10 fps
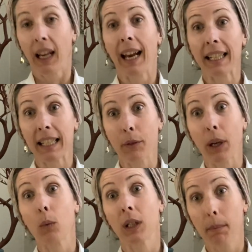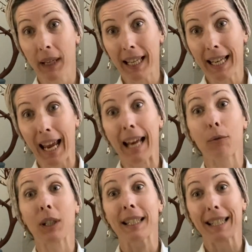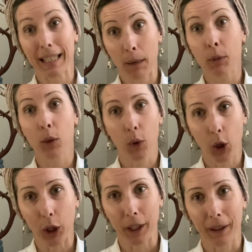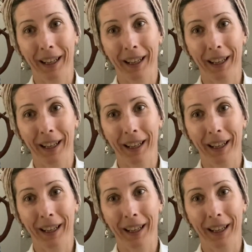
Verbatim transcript: at any rate, what I'm getting at was the numbers were good.